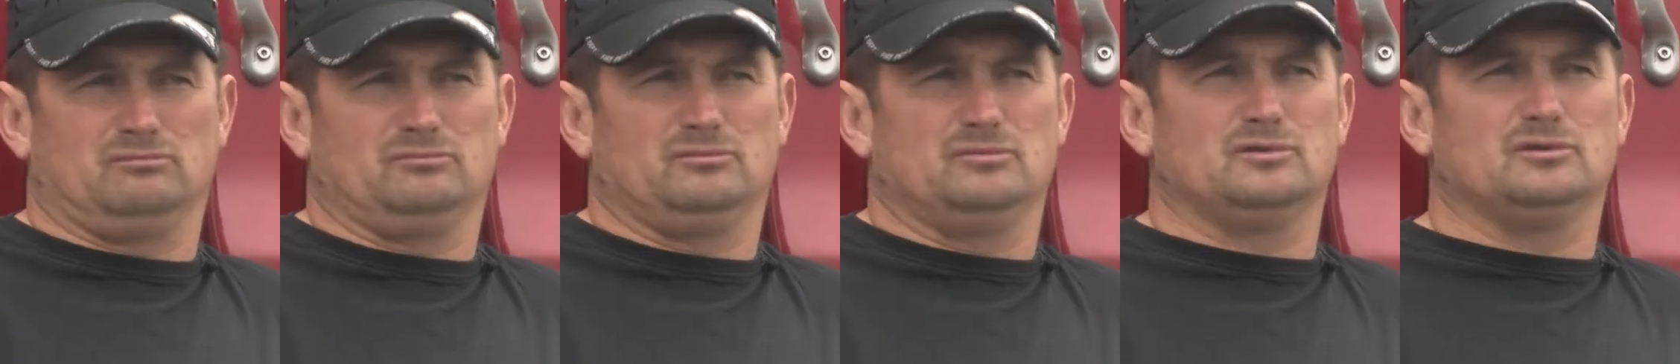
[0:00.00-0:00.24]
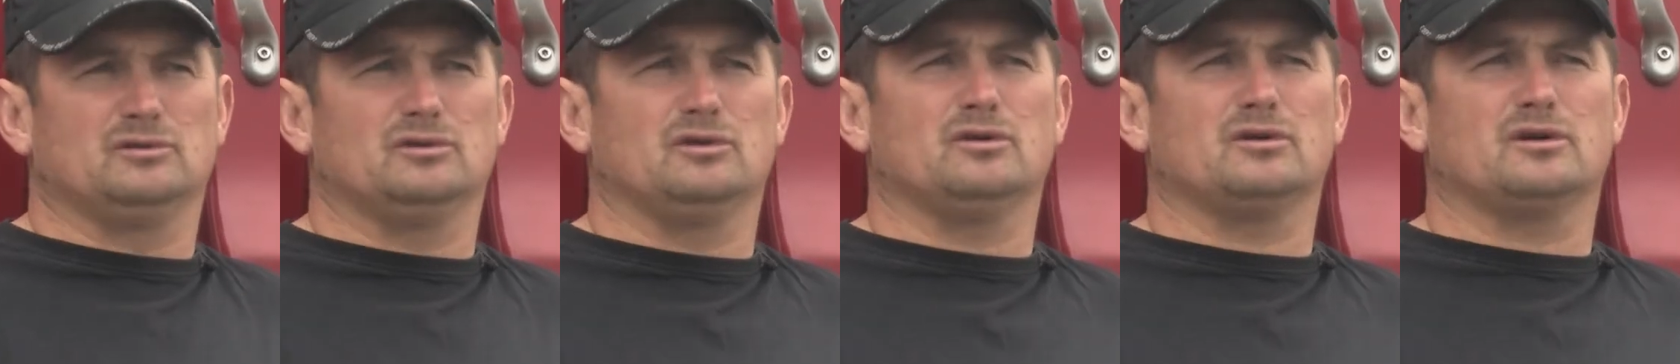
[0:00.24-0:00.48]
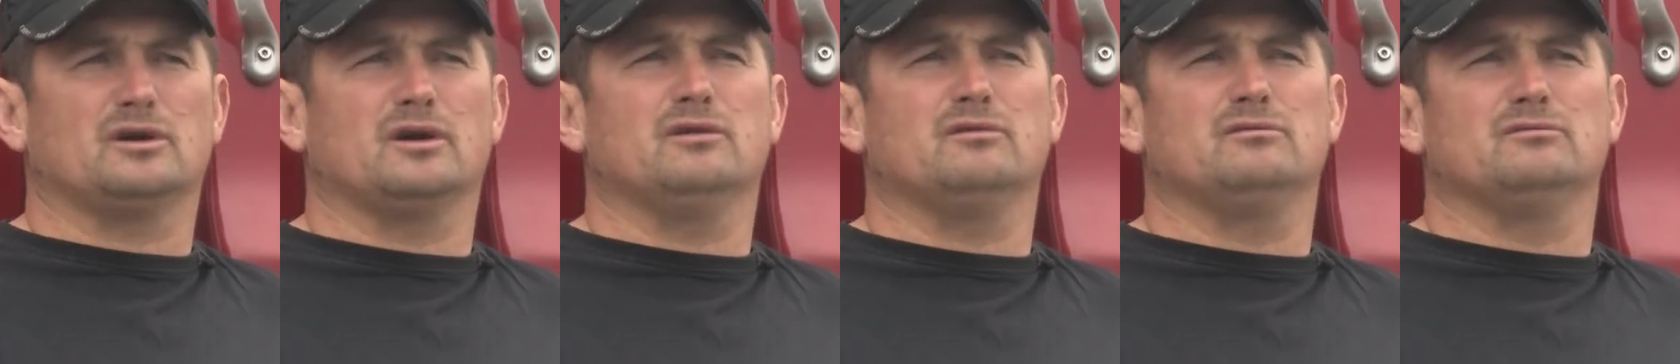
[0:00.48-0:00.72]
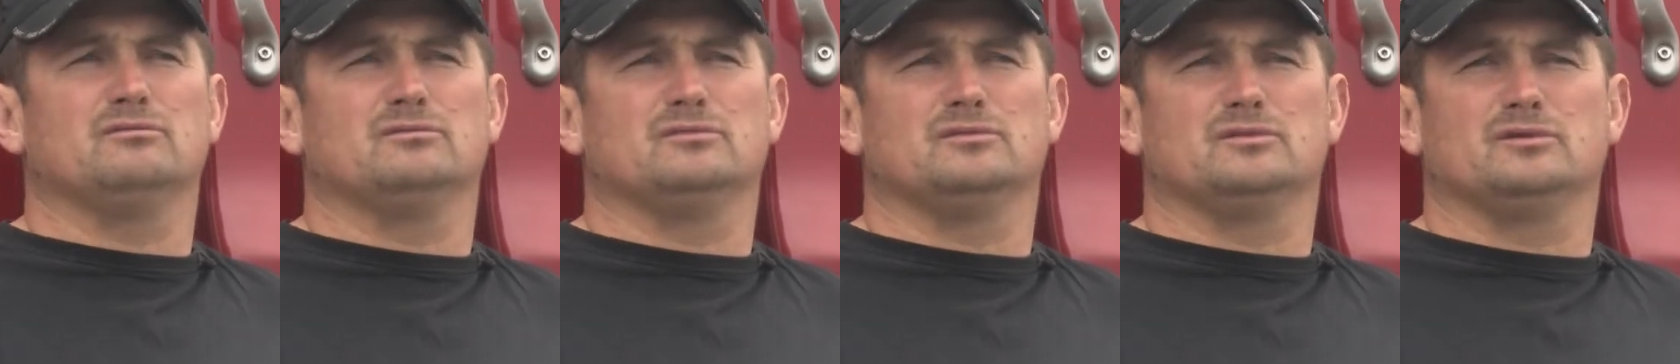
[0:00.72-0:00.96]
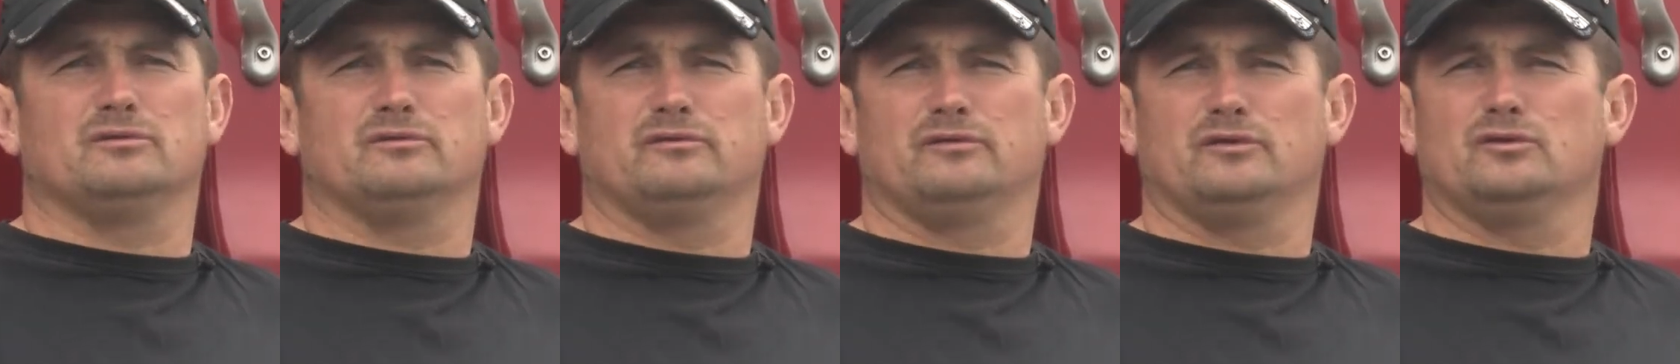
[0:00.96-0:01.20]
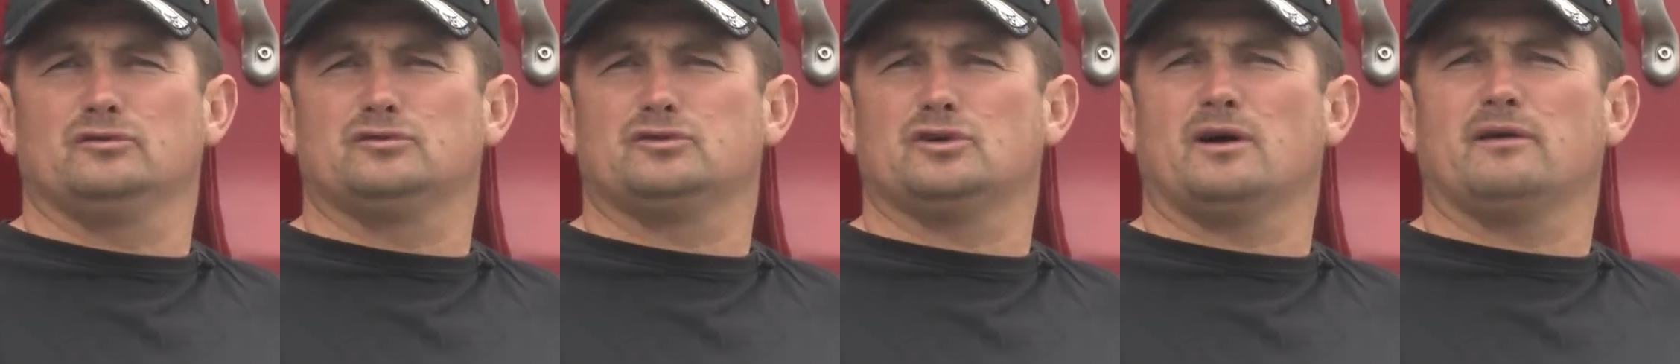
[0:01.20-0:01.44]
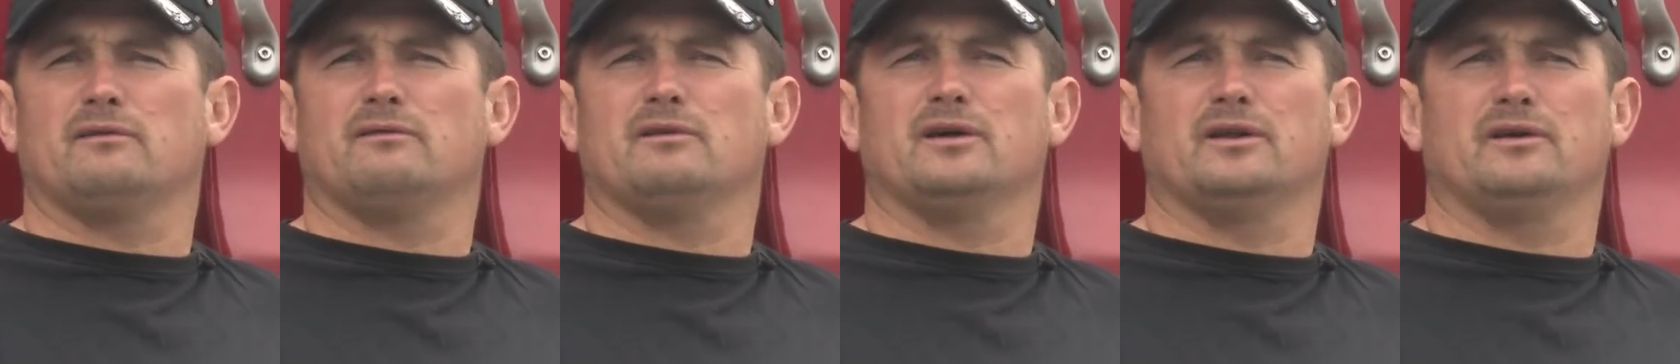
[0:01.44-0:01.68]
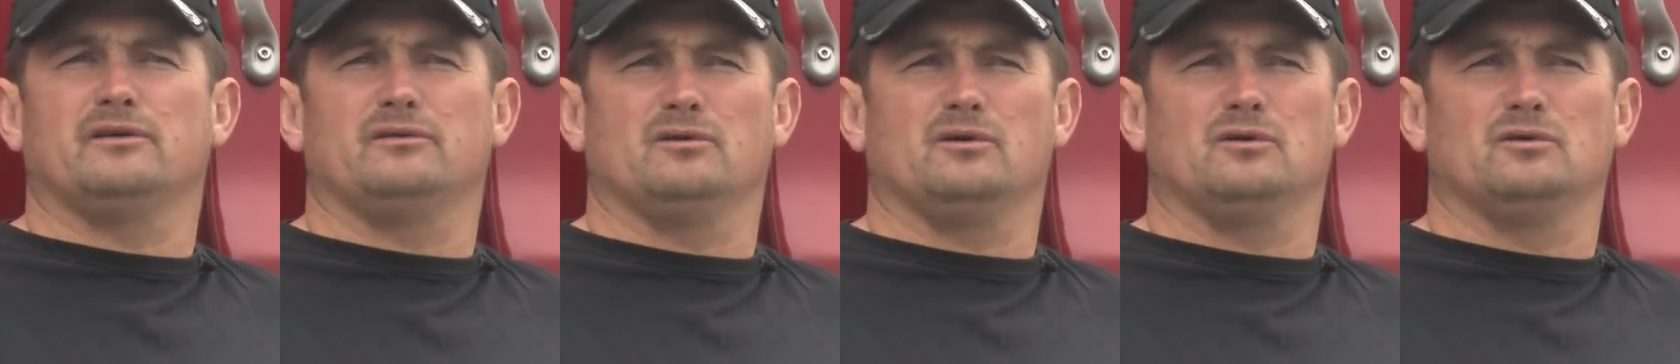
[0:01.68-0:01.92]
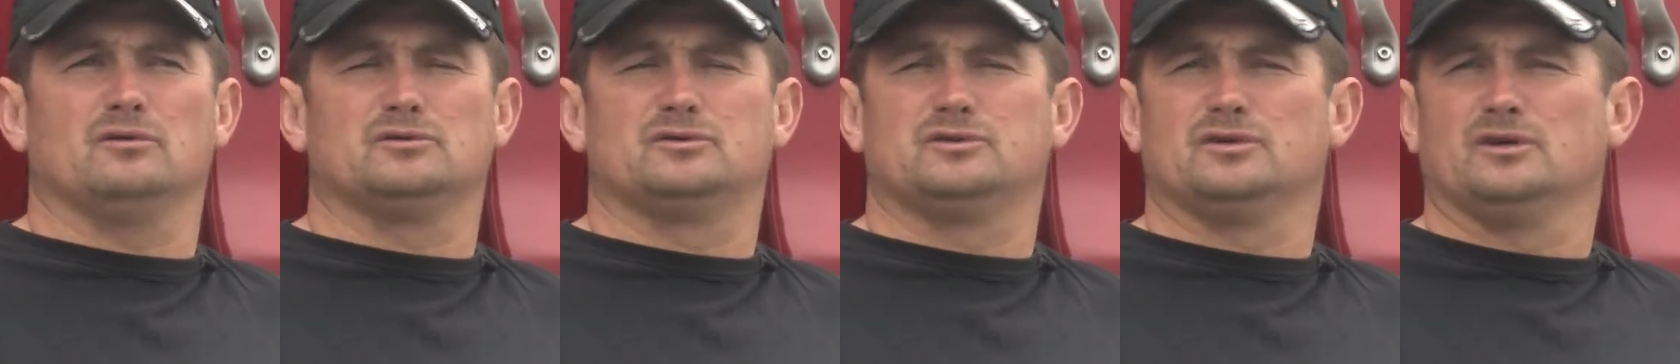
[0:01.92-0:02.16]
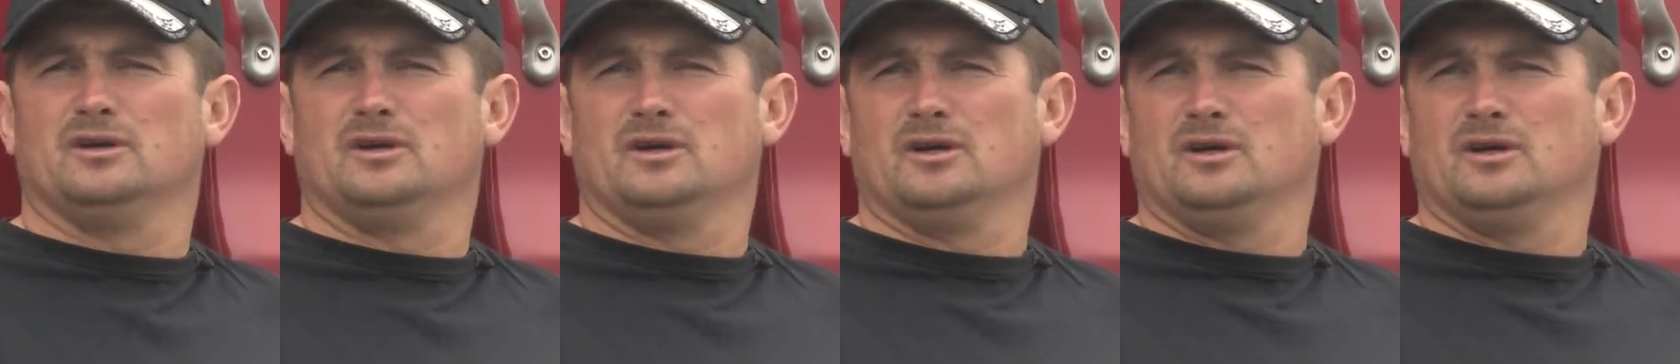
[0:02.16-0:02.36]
if you look out, if you drive around the roads,